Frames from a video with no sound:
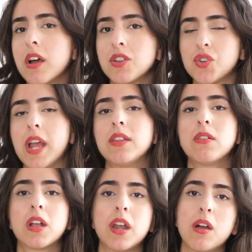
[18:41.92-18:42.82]
a trend you're
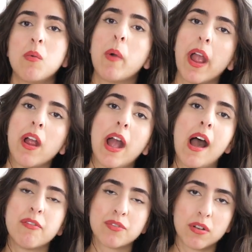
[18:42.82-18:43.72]
gonna wear
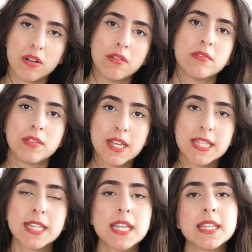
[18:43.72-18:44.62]
after this
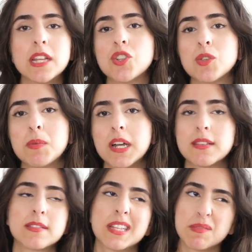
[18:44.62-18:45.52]
season, just
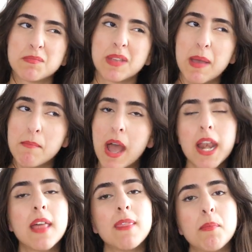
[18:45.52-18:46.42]
because it might
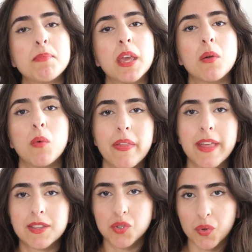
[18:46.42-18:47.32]
end up being one
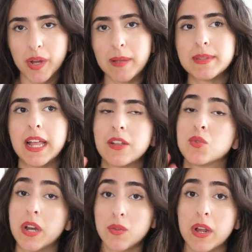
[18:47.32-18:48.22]
that screams like
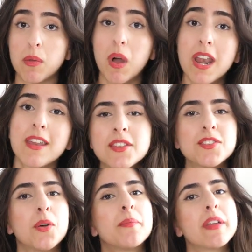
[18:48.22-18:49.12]
2021.
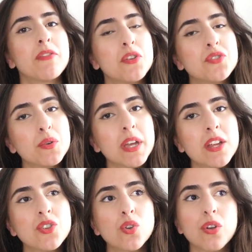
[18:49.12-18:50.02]
So if you do
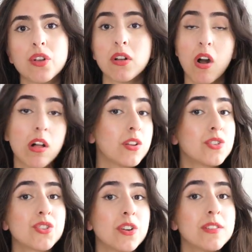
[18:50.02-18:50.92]
enjoy your collared
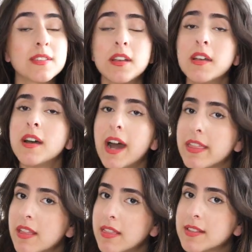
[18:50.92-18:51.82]
shirts, I
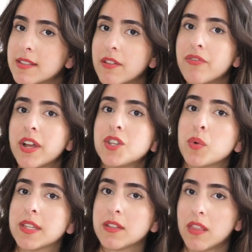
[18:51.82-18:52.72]
think this is a fun
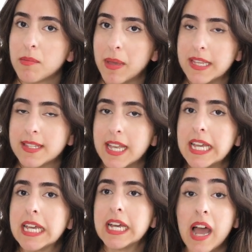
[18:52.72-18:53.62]
twist on the
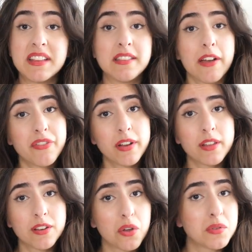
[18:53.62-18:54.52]
basic. I definitely
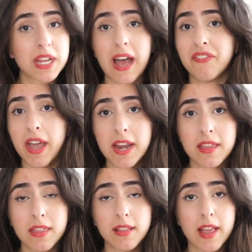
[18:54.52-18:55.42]
don't have
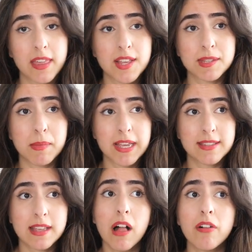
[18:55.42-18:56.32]
anything like this
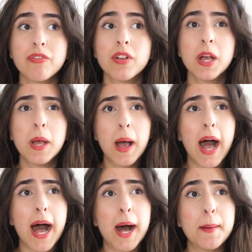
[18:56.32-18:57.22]
myself,
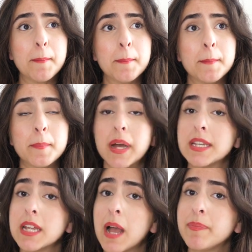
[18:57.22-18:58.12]

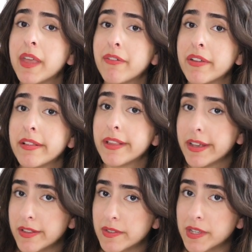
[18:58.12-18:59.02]
but I'm definitely
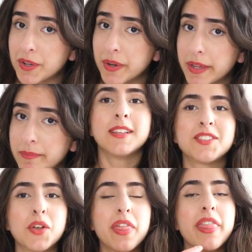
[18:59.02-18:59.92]
considering.
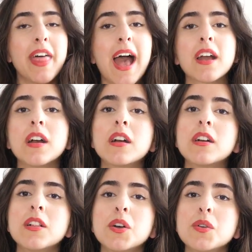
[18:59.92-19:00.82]
So that
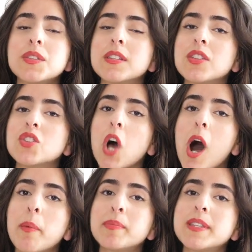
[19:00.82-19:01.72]
concludes the
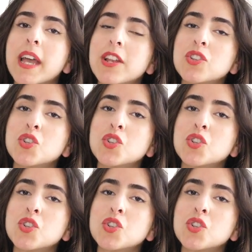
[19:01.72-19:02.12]
top 10